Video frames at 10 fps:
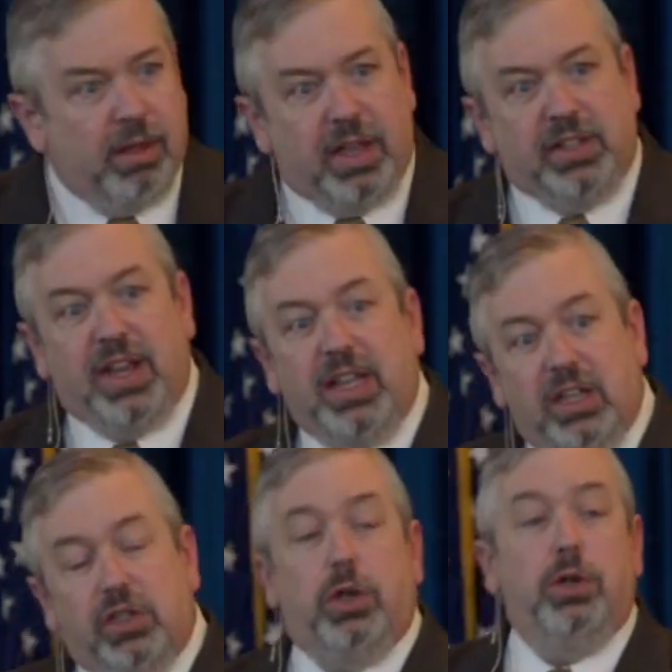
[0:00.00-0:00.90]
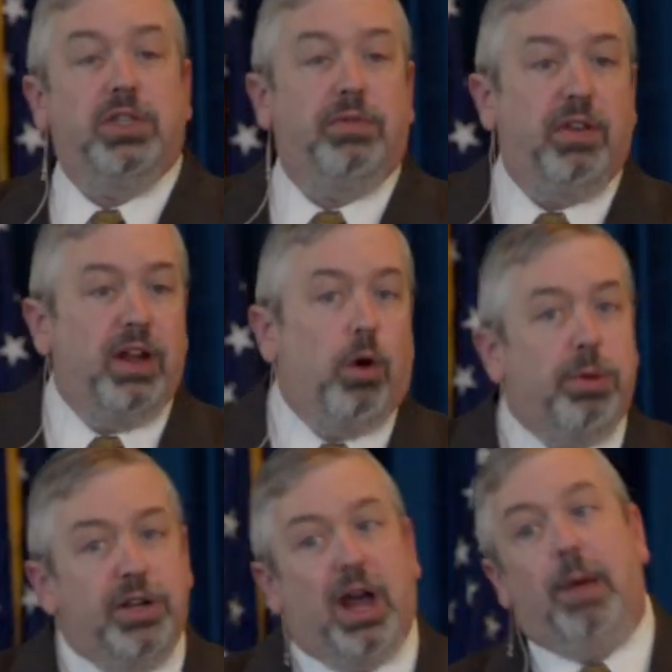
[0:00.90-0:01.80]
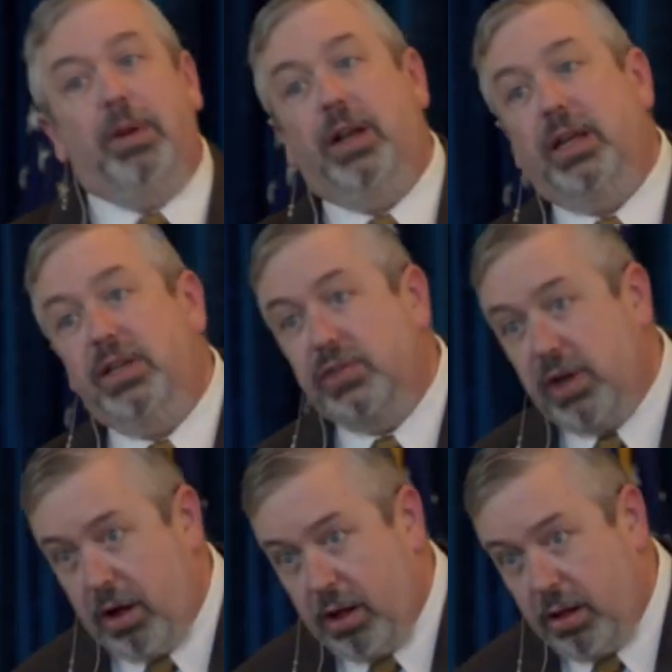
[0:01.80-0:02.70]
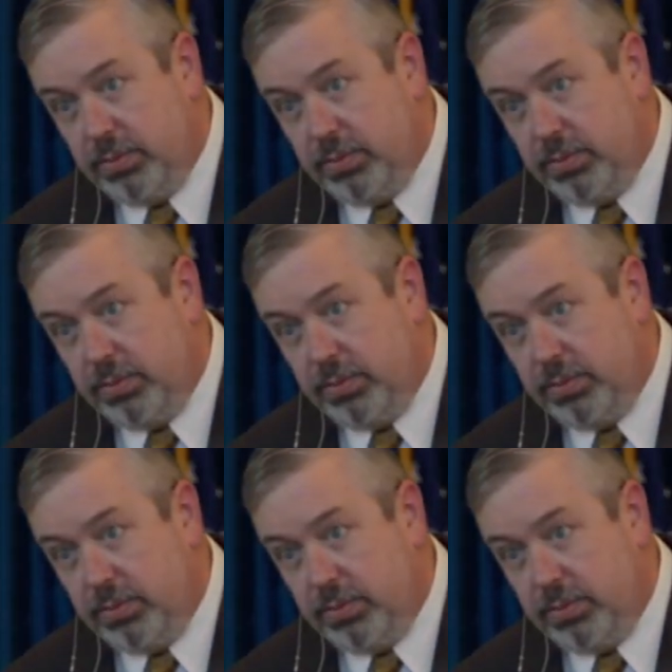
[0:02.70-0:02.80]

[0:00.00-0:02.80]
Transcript: They sang exclusively or predominantly Psalms.